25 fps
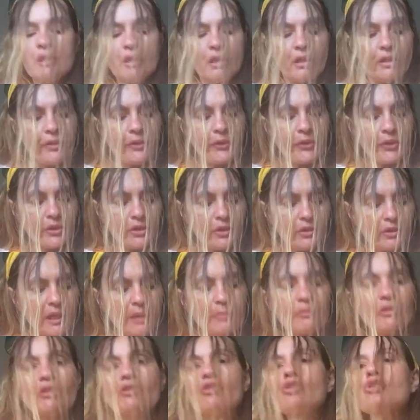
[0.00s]
So I'm
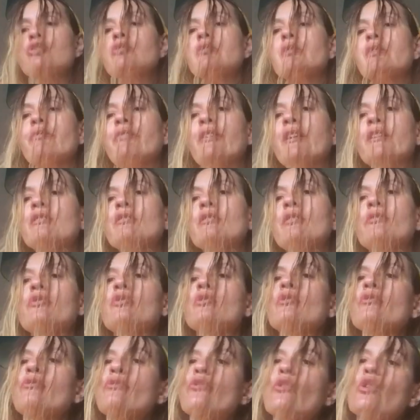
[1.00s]
not sure if any of
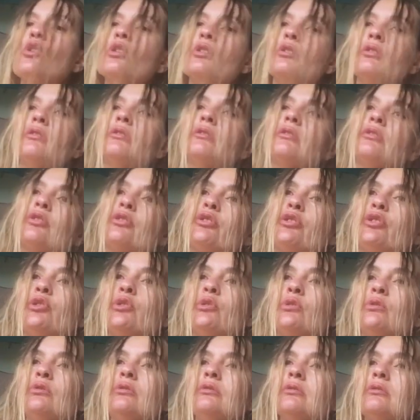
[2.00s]
you follow
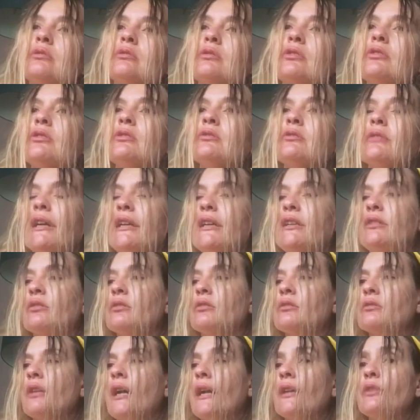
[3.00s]

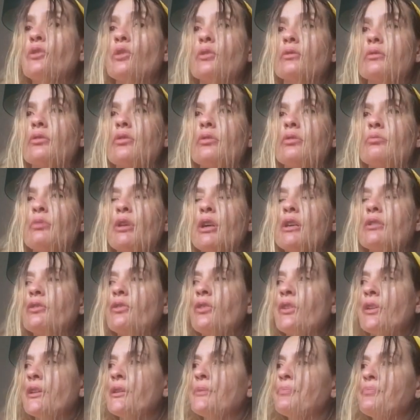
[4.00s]
QAnon. I don't, but
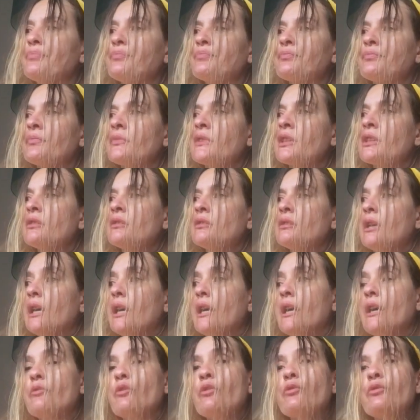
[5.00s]
I
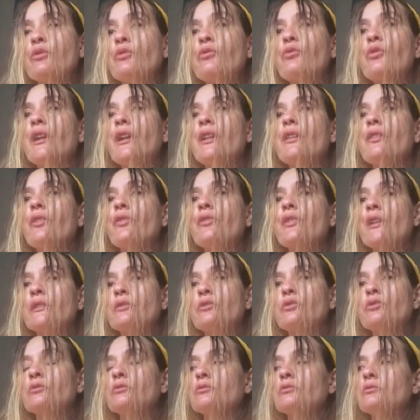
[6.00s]
have a few friends that
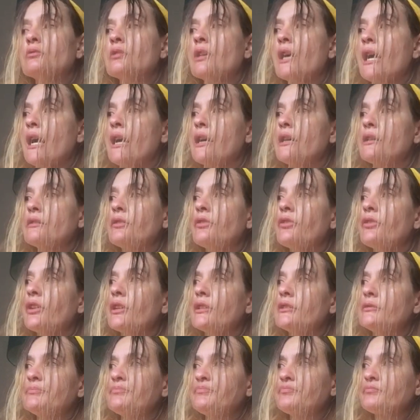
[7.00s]
do,
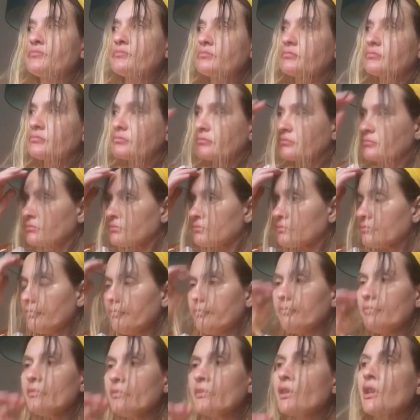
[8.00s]
and
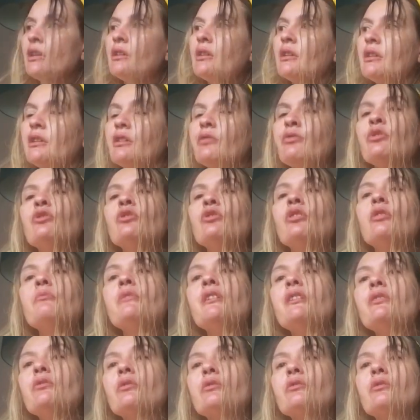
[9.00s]
if you know me,
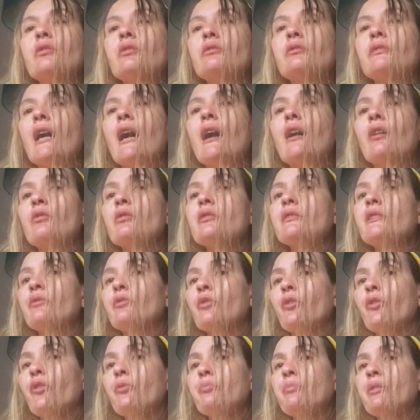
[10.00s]
you'll know that I only
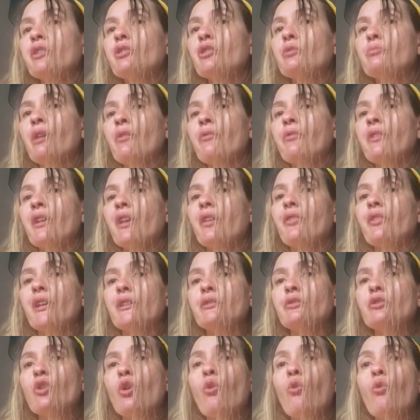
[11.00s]
ever speak about things I
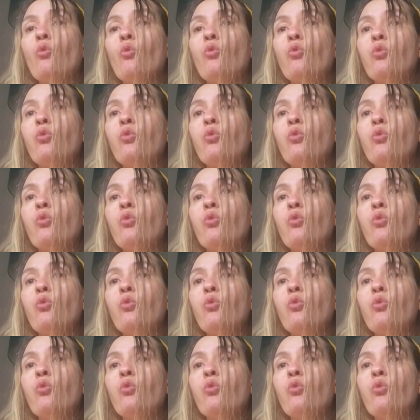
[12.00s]
know